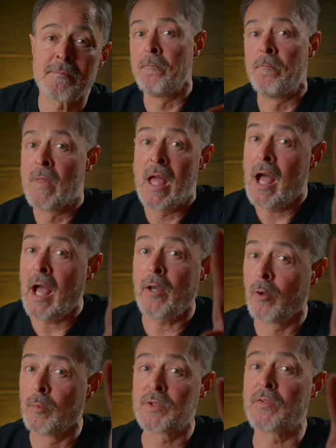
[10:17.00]
Mm, I
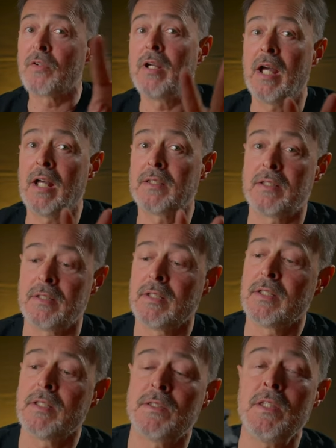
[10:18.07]
almost forgot.
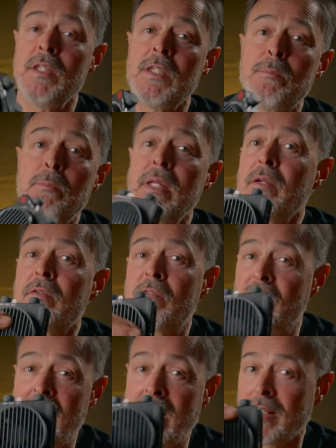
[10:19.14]
See this big
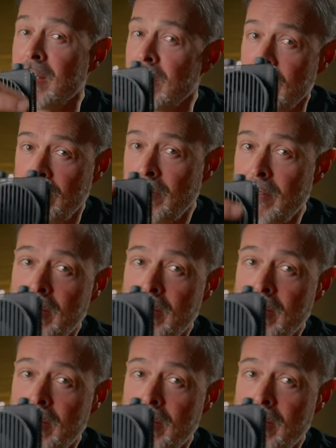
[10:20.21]
fan here?